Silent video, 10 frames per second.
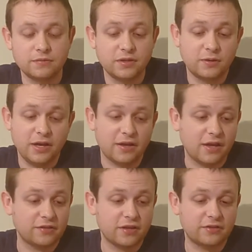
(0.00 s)
So yeah,
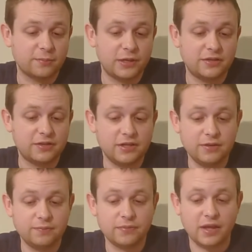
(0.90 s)
accessibility,
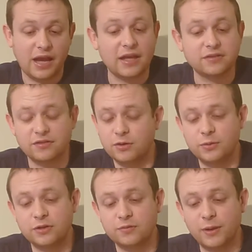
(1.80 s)
as you
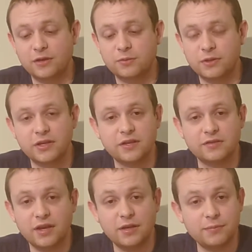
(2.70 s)
would expect with a kids
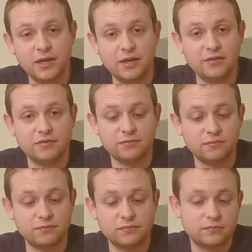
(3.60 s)
game, is
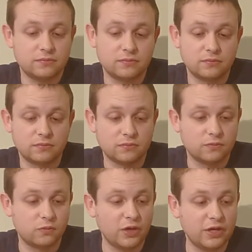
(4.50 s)

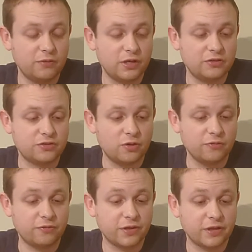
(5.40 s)
really, really
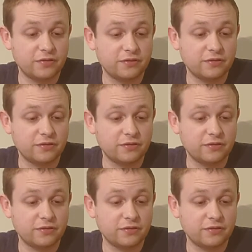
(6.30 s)
strong for this.